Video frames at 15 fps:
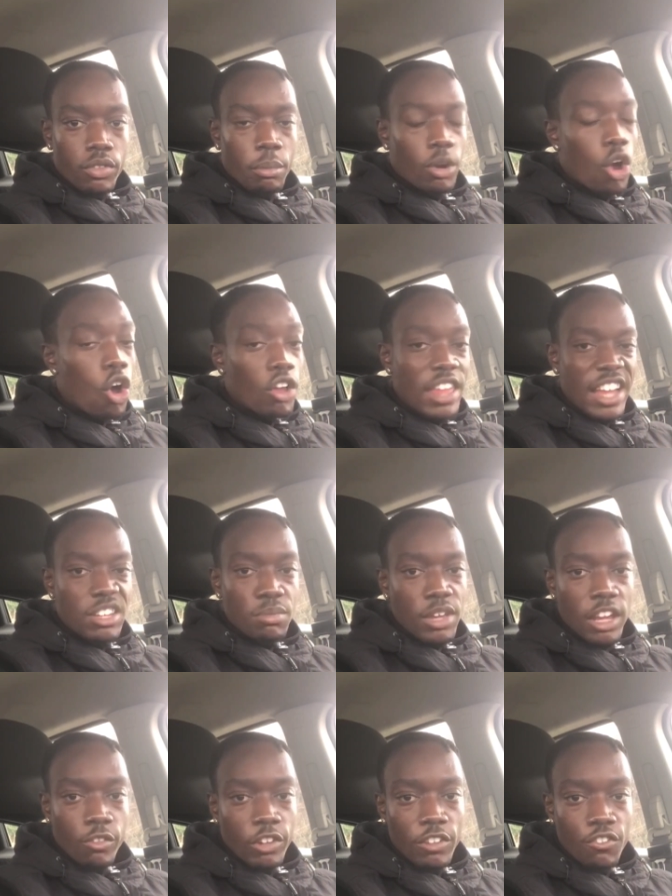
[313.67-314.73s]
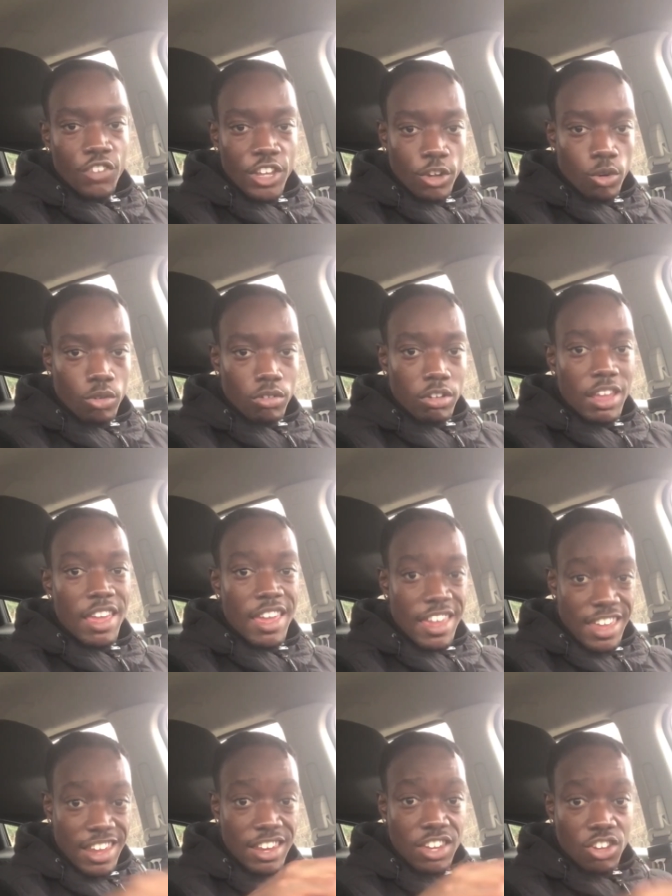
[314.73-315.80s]
But all that's being revealed
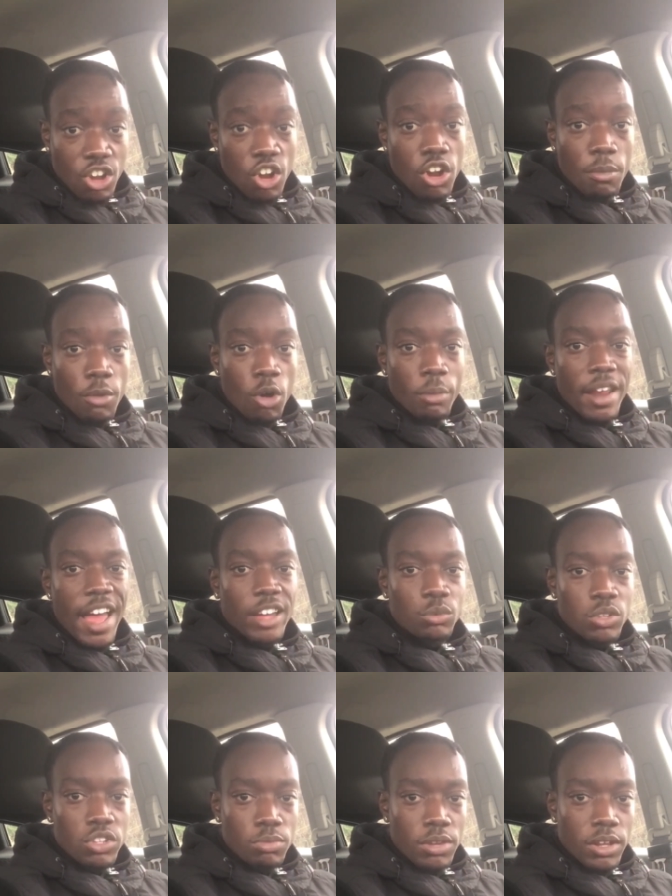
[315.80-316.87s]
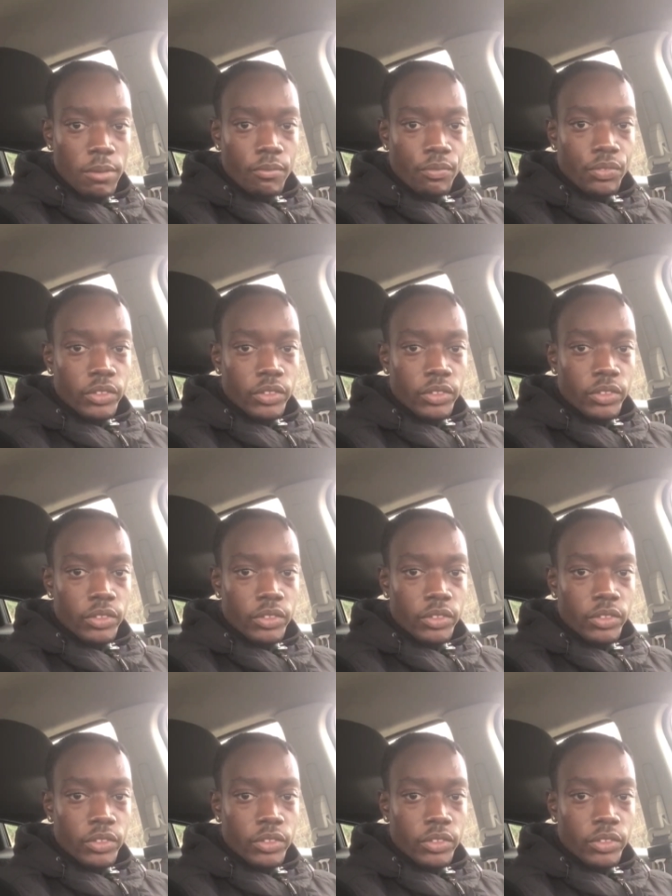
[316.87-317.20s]
in this current moment as we speak.